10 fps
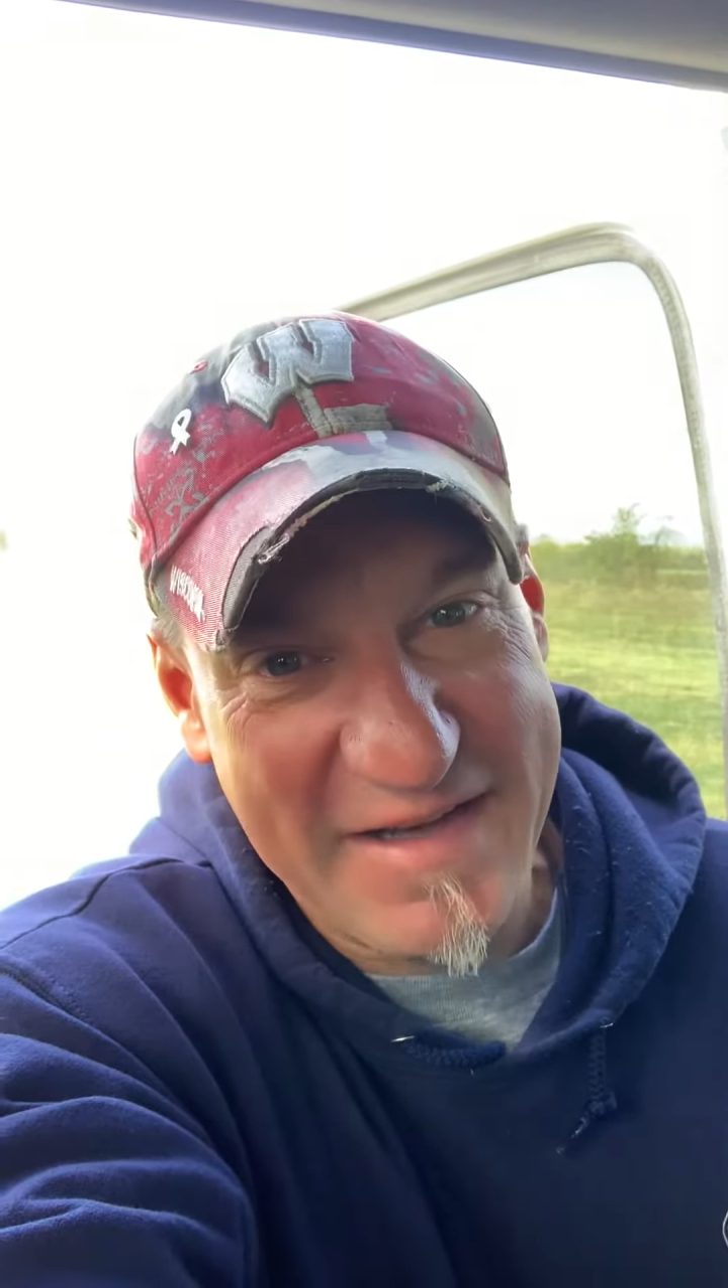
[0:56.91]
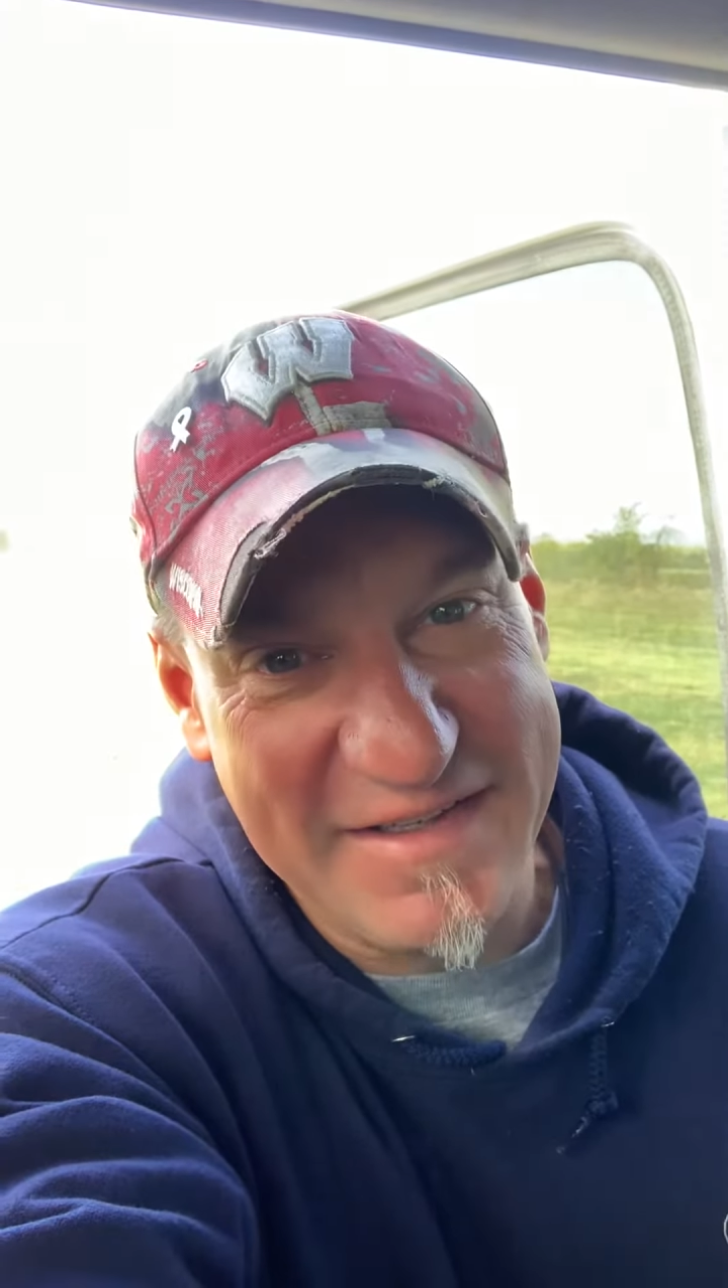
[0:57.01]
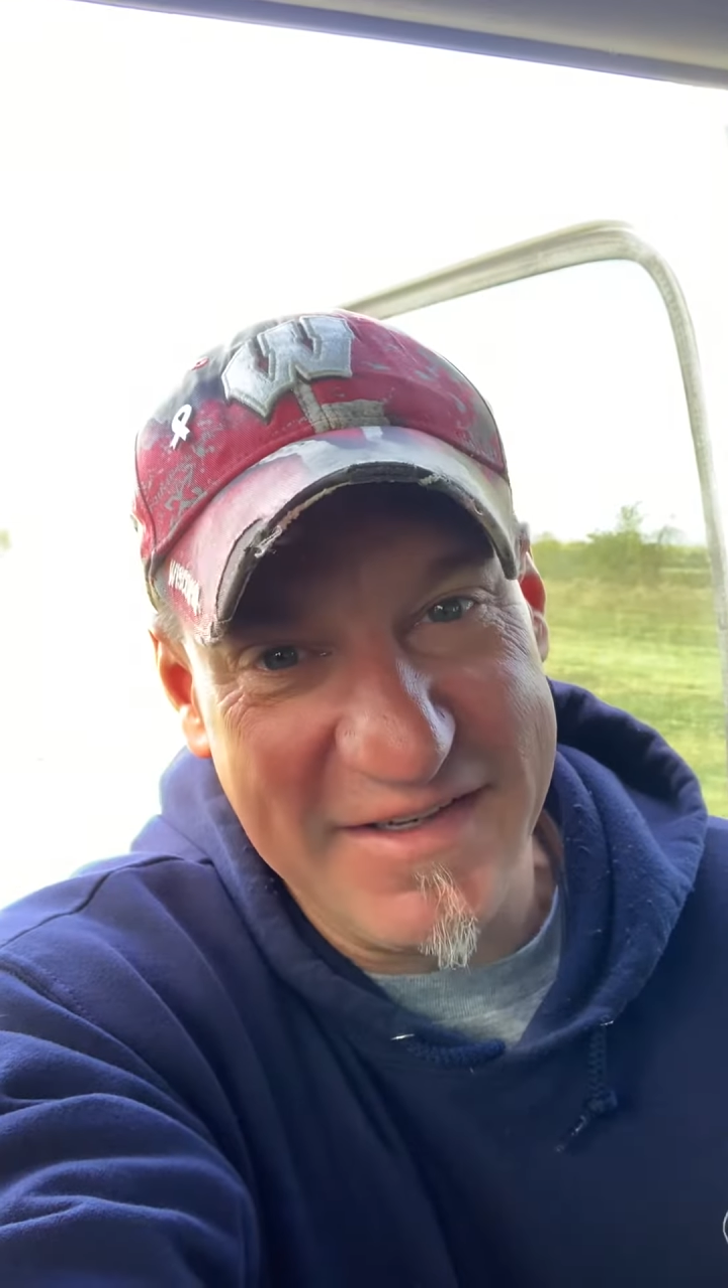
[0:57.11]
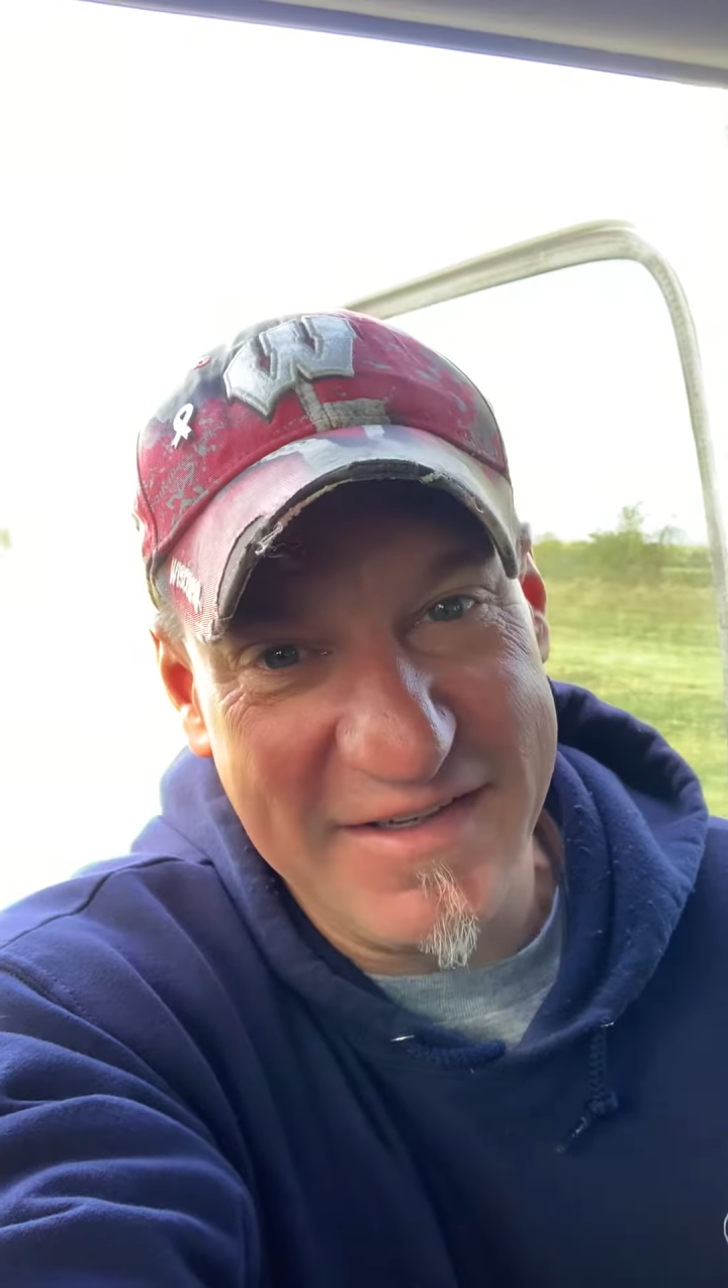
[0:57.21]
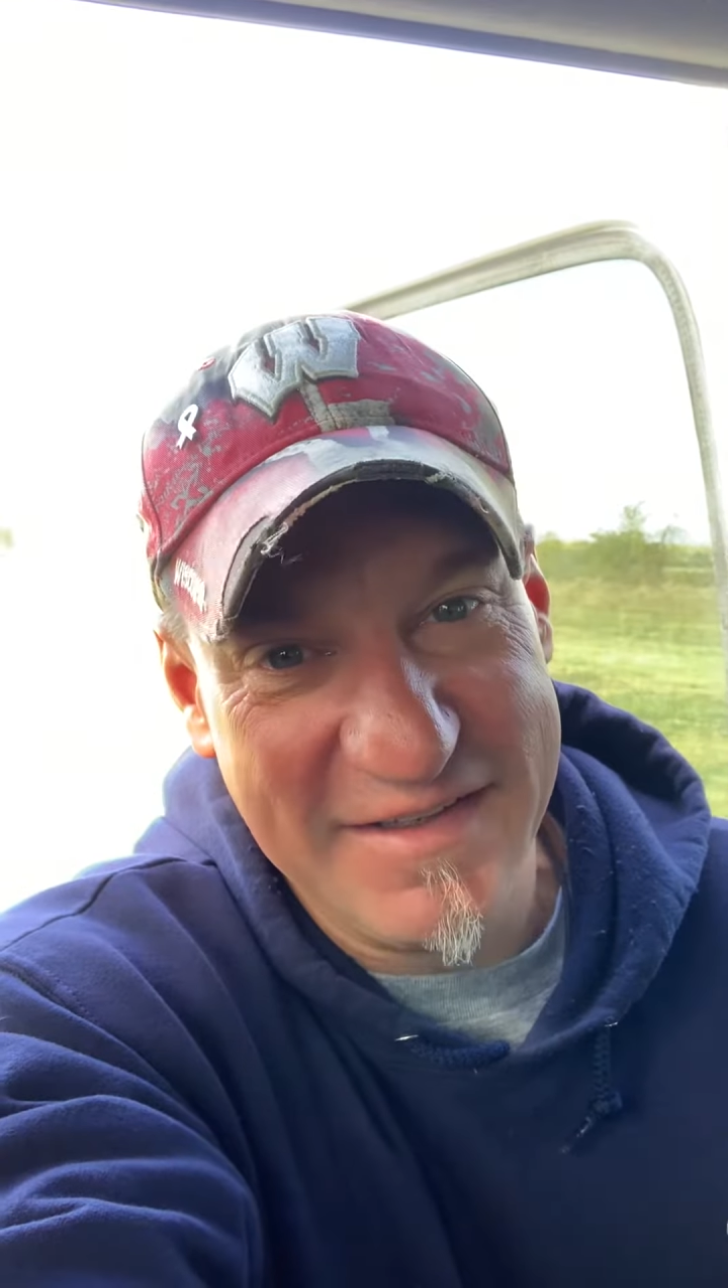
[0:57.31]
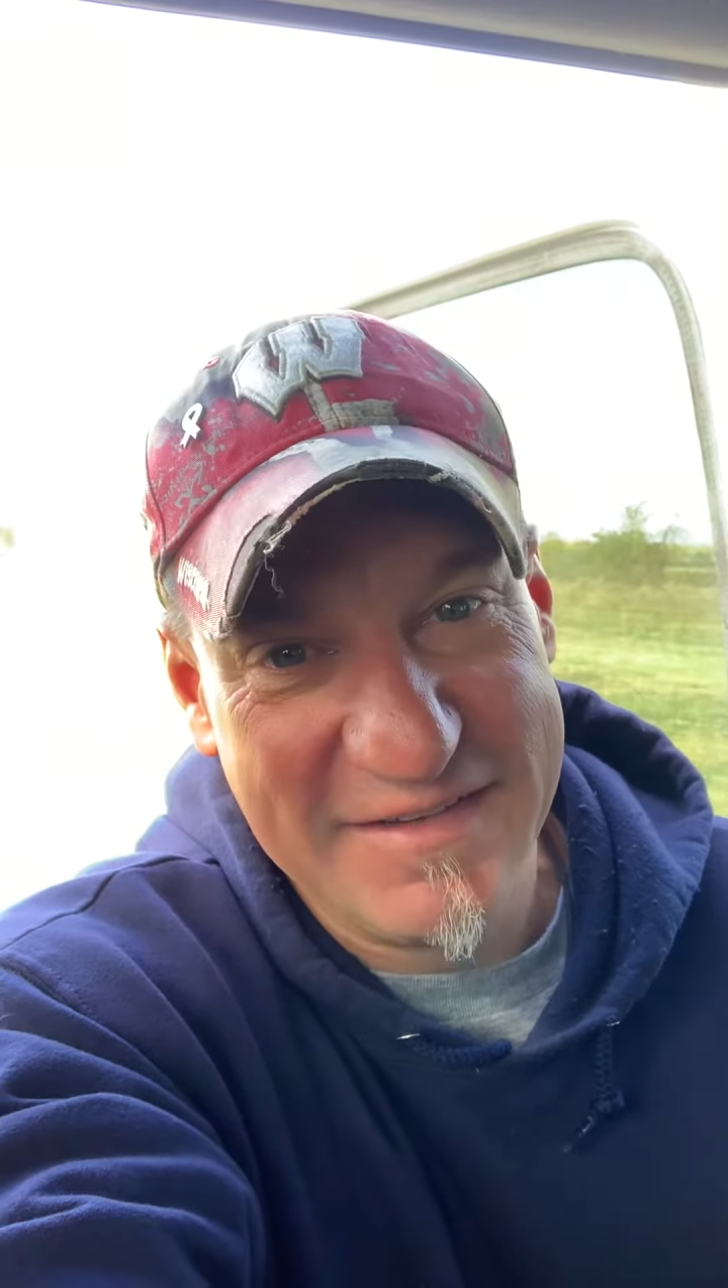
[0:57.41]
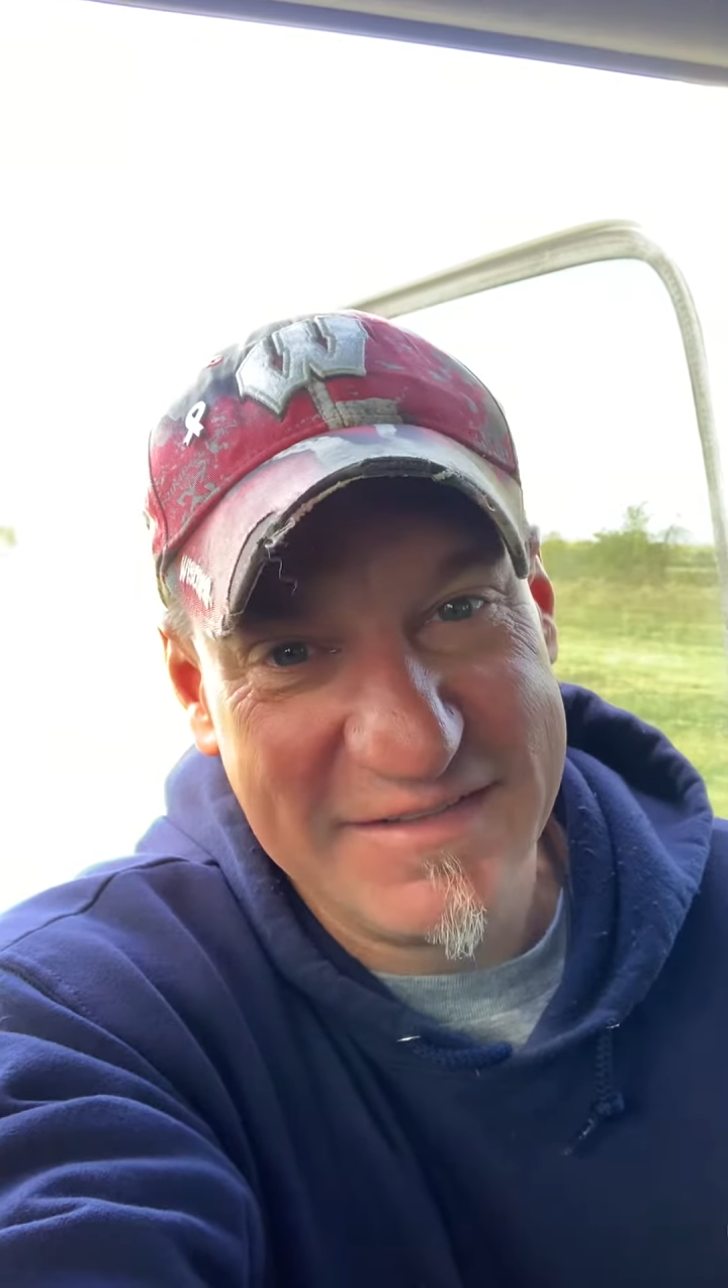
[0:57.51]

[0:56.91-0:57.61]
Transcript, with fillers: to you,